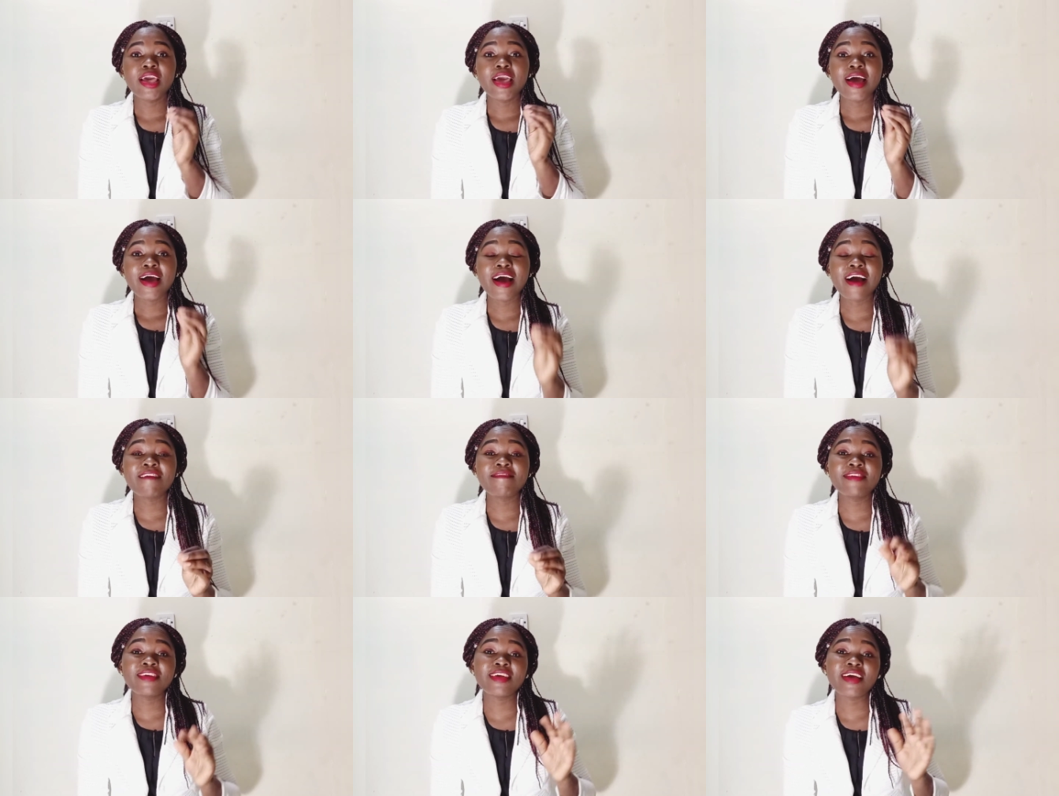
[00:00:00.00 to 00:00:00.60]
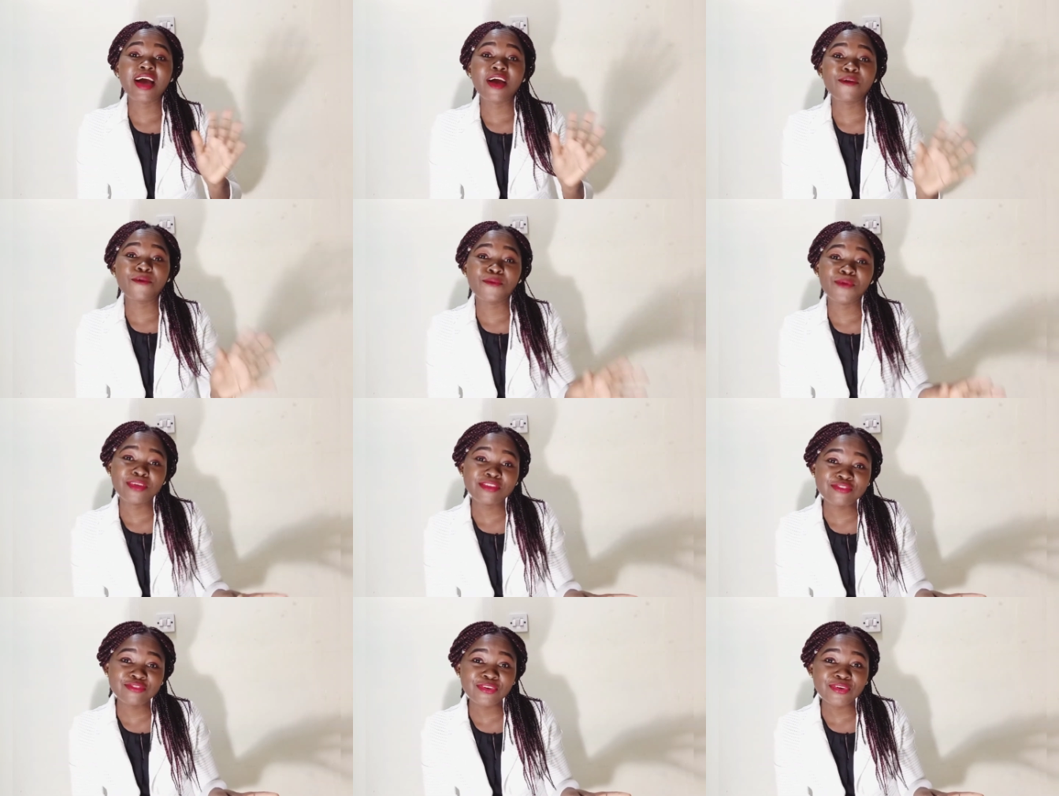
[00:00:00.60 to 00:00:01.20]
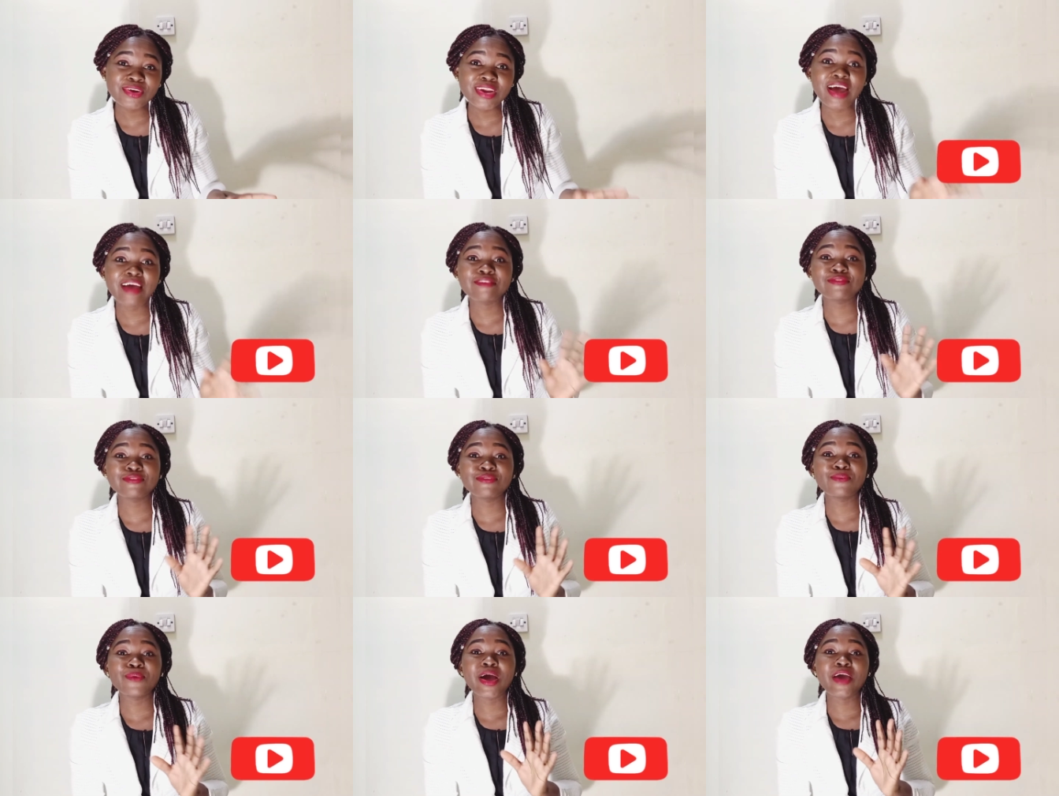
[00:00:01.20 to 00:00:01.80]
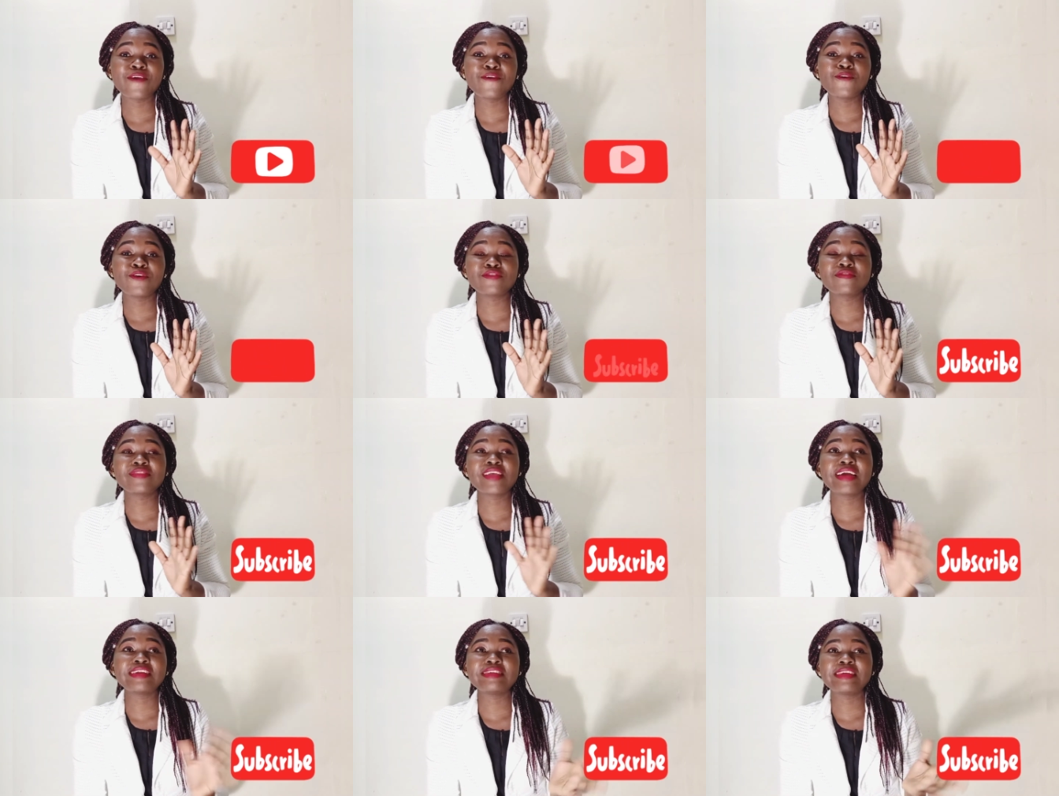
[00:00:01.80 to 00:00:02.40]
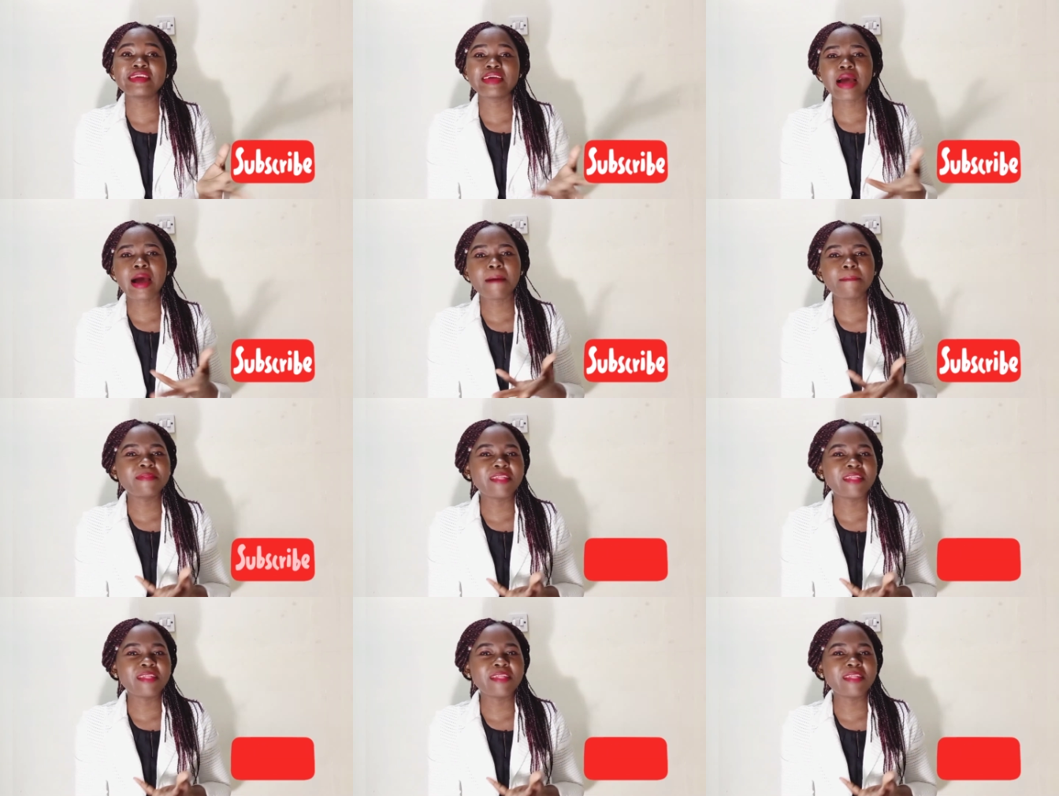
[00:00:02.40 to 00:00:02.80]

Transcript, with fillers: having a reason as to why you're starting up